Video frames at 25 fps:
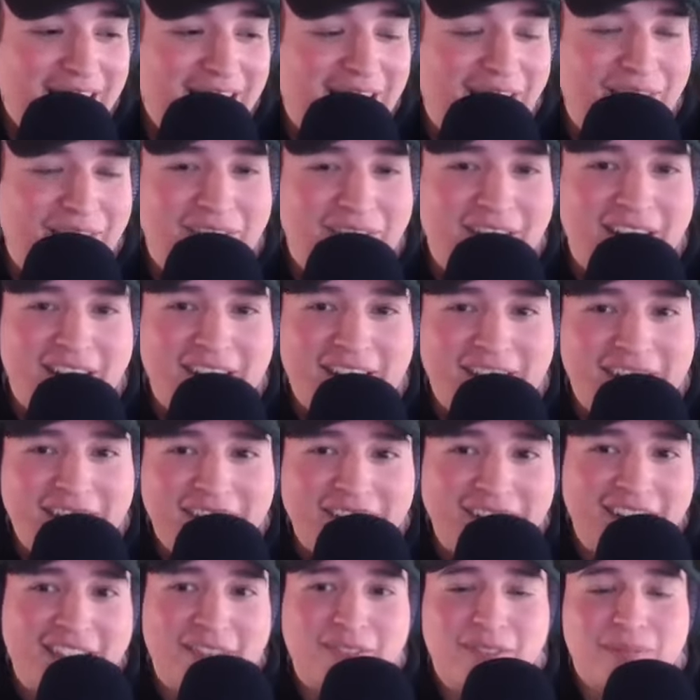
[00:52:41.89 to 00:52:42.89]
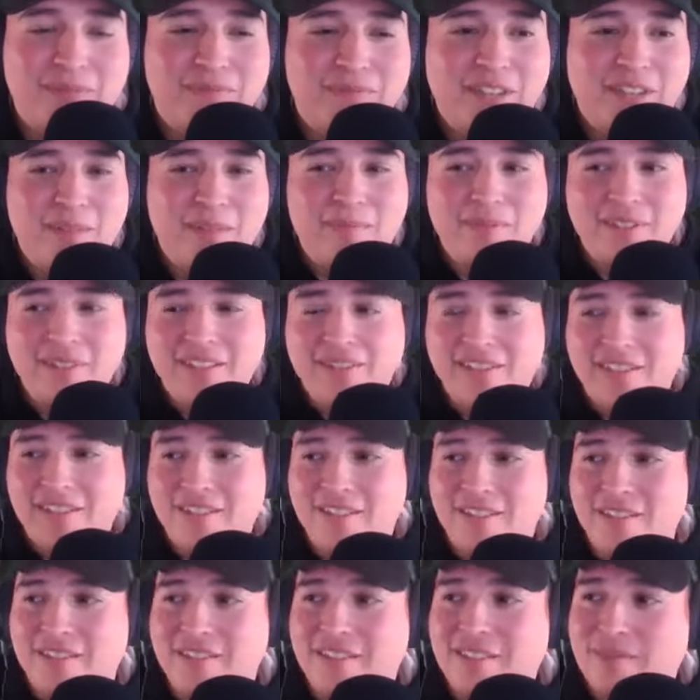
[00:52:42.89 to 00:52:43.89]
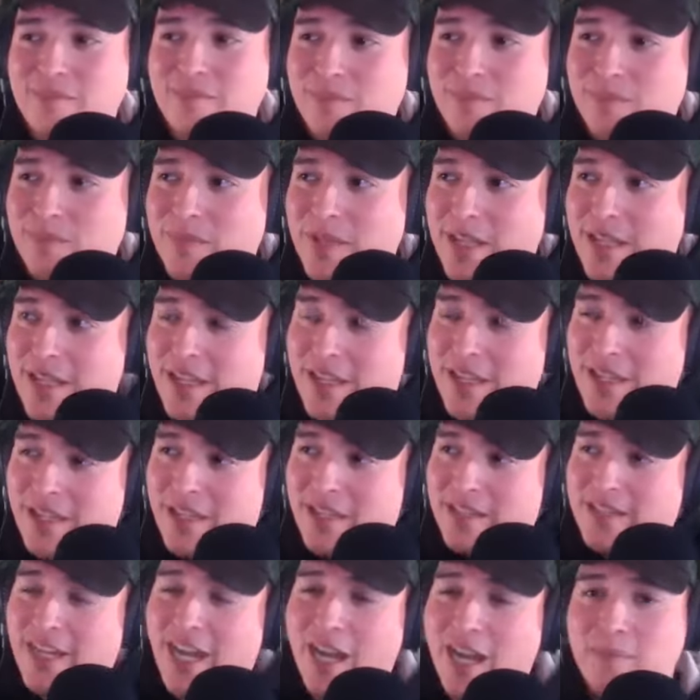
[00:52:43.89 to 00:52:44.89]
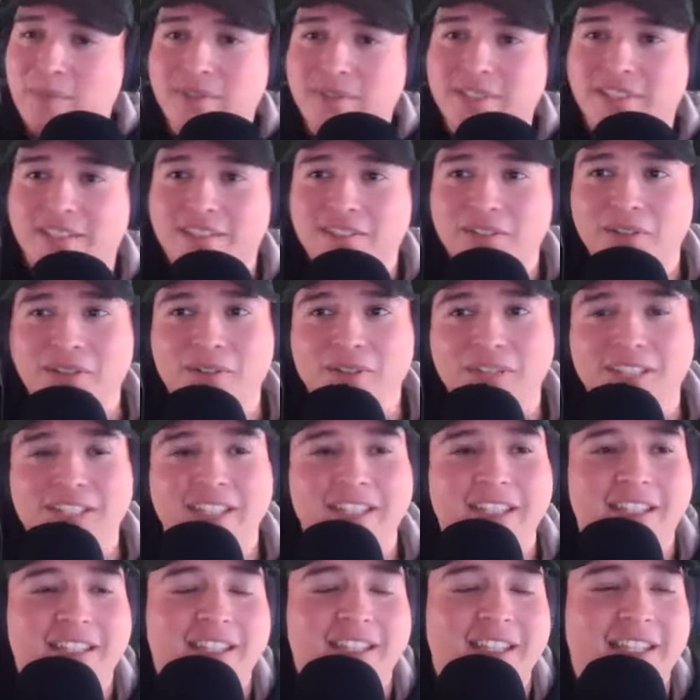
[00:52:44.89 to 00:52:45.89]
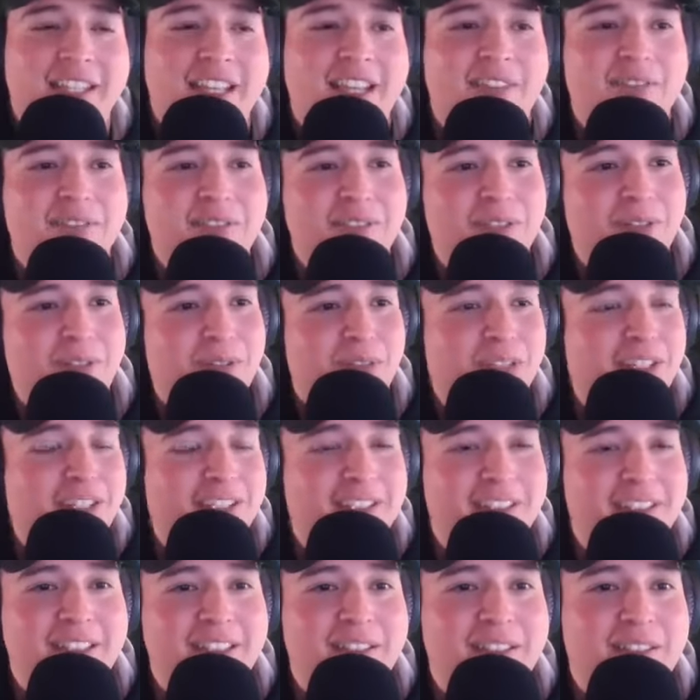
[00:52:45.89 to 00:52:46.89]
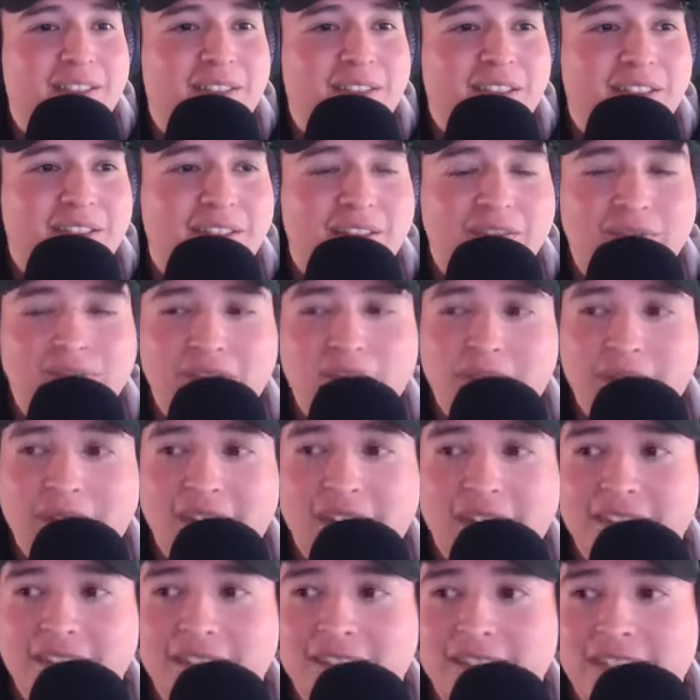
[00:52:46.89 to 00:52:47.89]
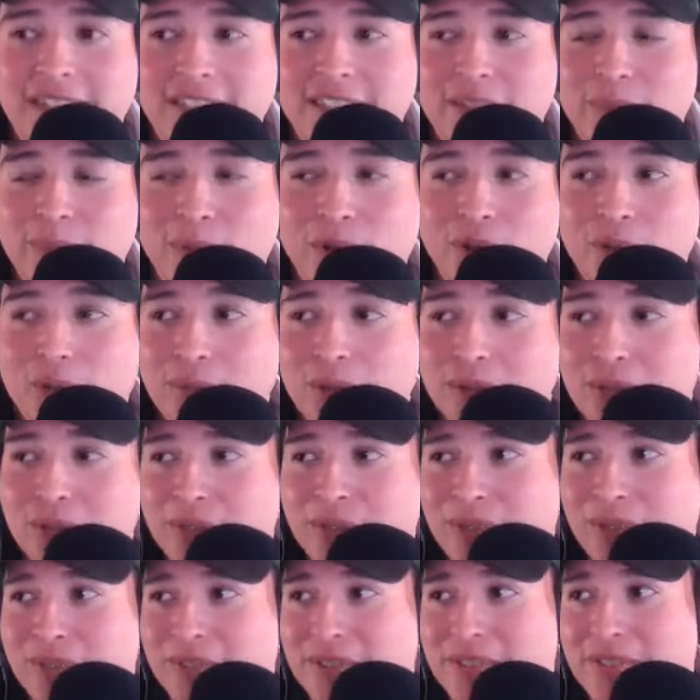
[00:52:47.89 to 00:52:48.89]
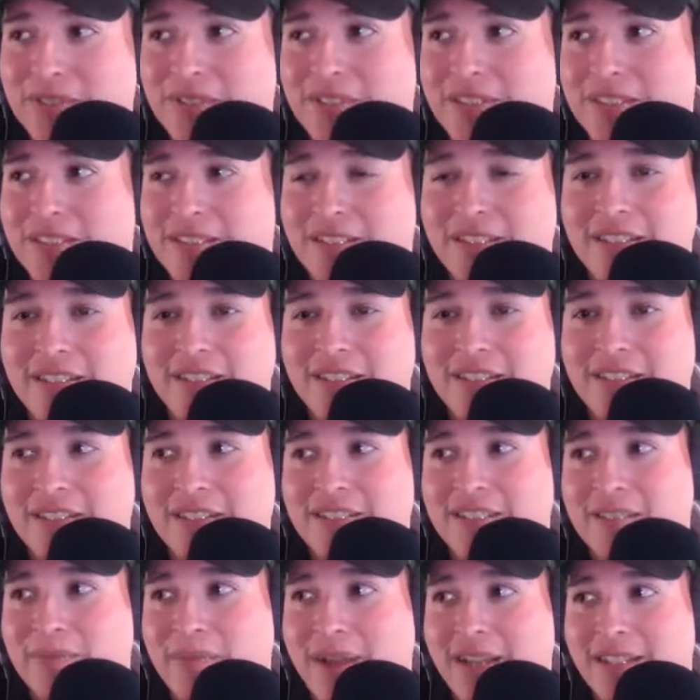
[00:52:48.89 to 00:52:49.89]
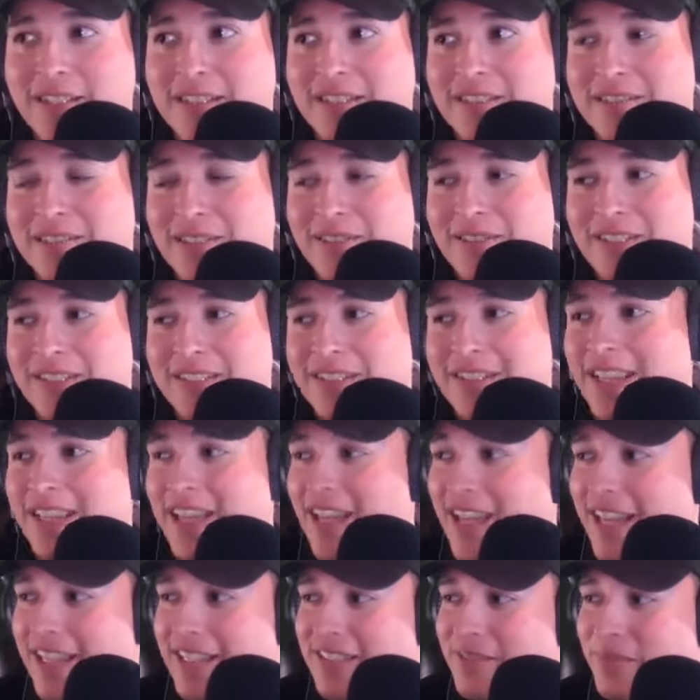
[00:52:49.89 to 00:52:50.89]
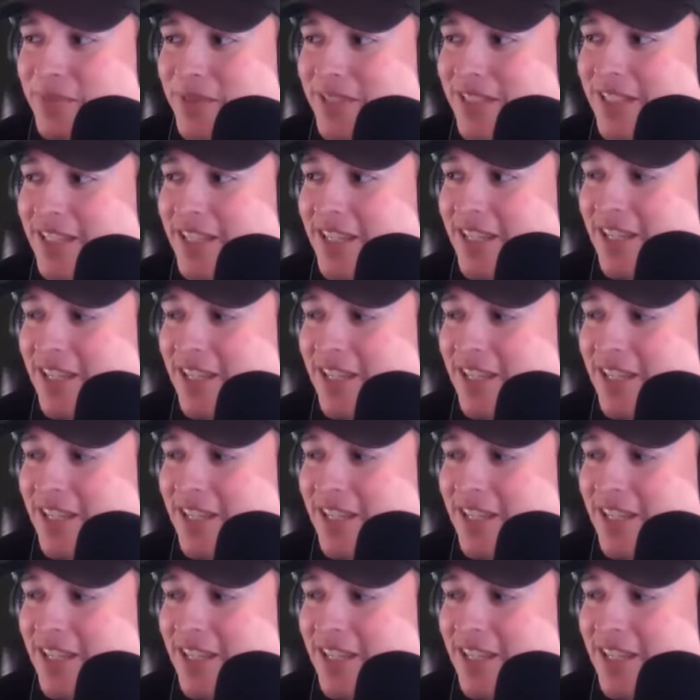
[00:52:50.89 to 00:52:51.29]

I even have some family that are cops there locally, and they have stories. And one of my cousins actually border patrol, so you can just imagine the stories he has. But